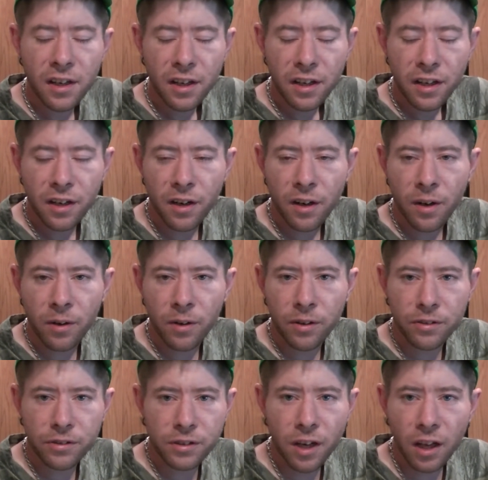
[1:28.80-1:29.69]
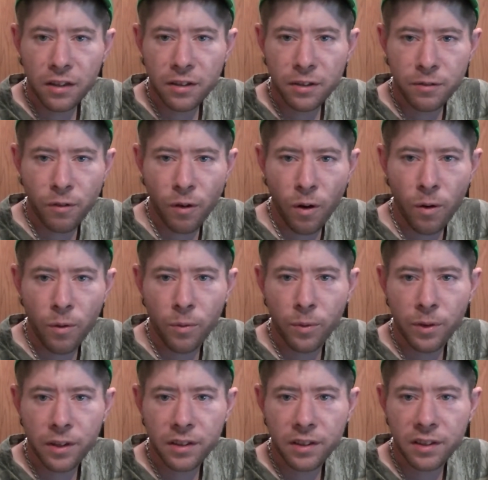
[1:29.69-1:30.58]
And there's nothing
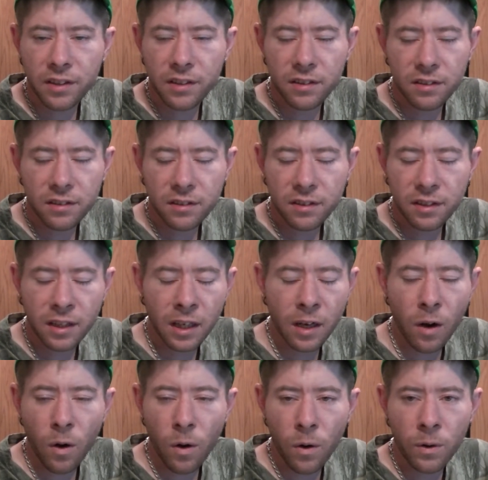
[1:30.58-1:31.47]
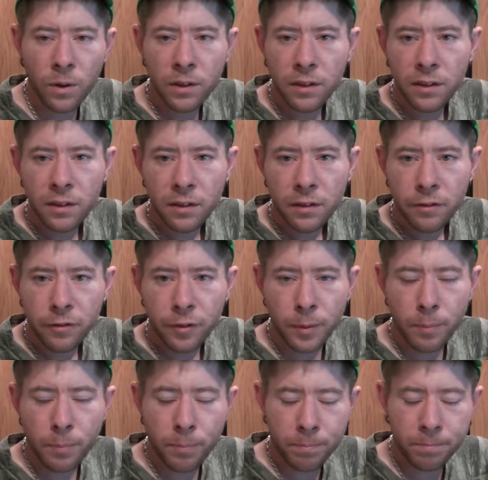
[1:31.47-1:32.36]
wrong with it at all
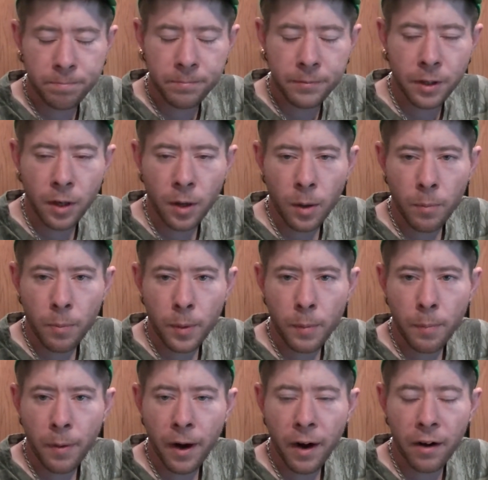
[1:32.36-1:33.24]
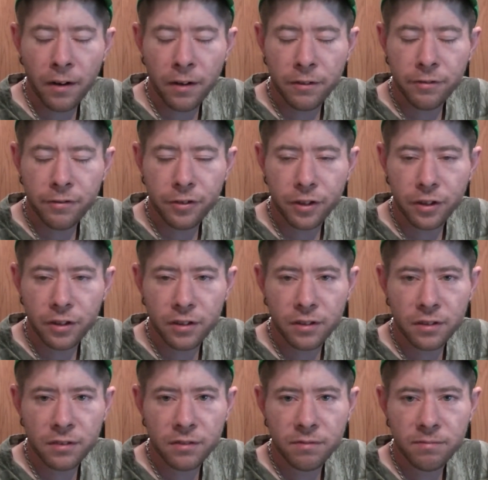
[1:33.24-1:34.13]
for, preparing
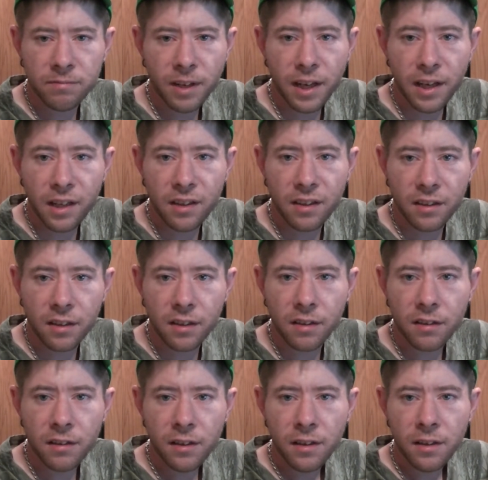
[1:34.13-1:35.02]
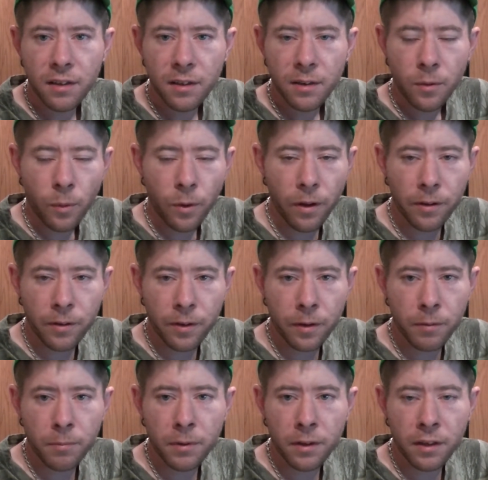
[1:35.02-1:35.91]
for anything.
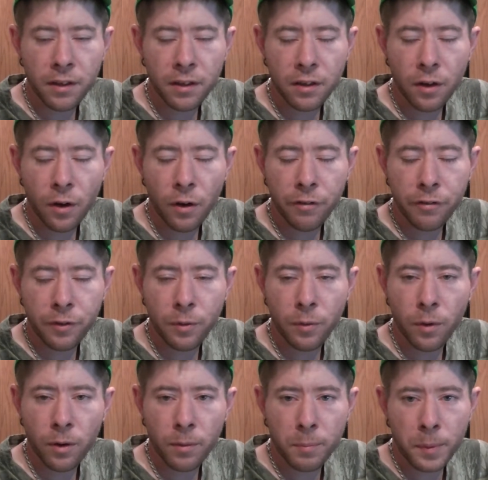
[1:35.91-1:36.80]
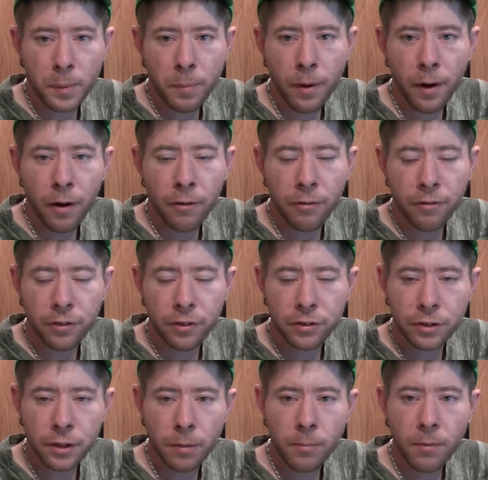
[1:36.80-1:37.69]
Whether it be, if you want to prepare
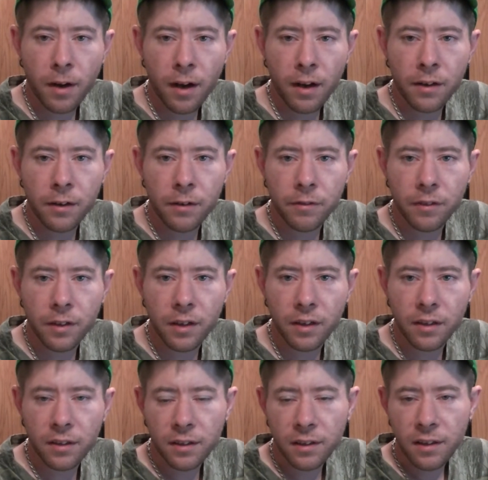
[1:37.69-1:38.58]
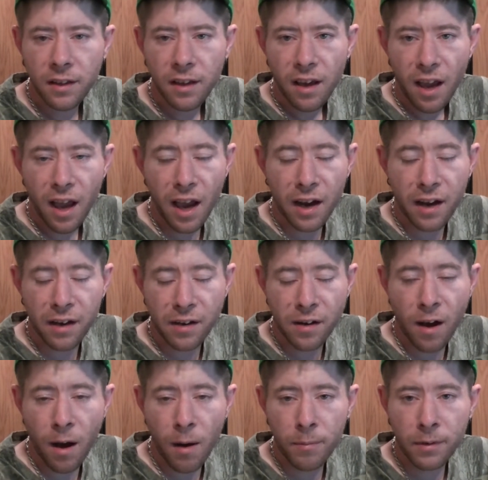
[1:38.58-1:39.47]
for some kind of a
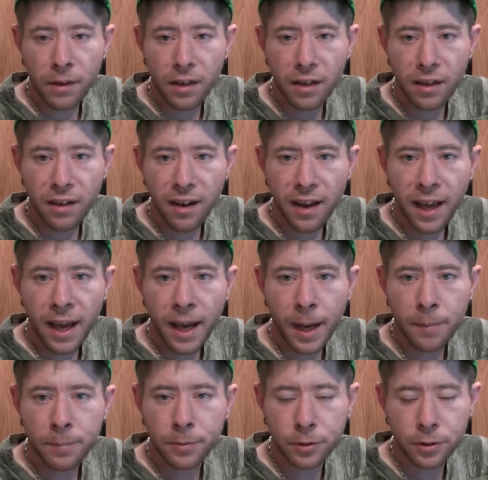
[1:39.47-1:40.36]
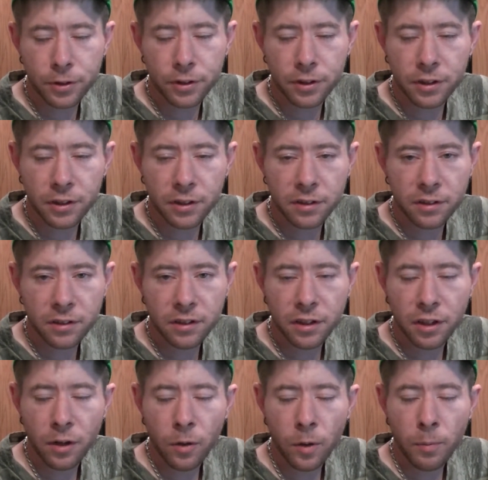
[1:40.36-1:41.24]
economic collapse, or just,
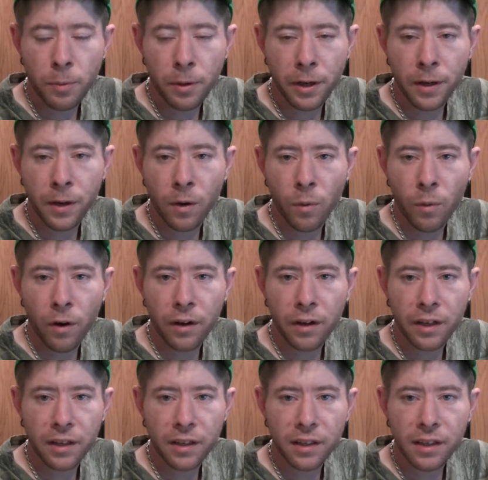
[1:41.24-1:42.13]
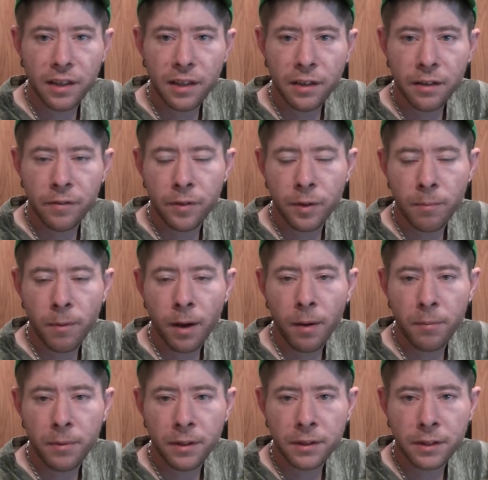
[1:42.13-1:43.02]
depending on where you live, there
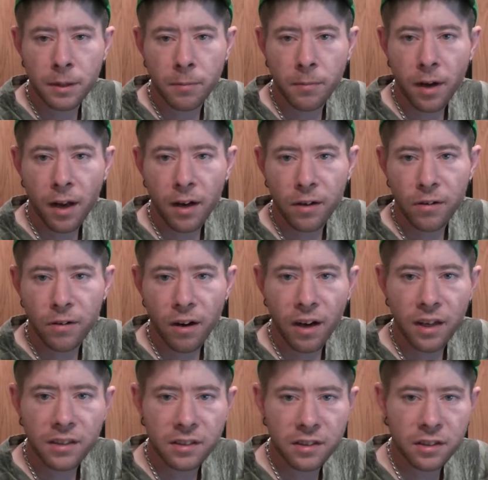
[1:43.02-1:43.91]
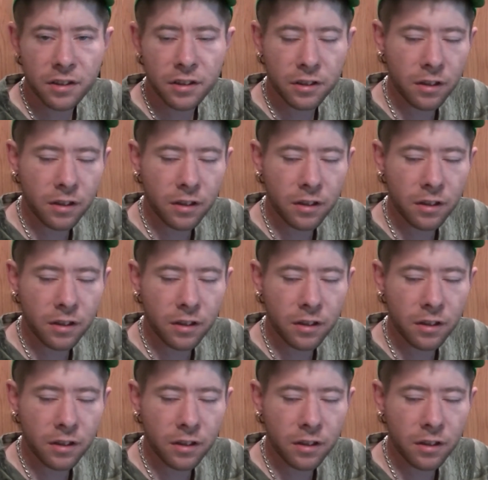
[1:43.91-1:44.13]
might be some kind of crisis.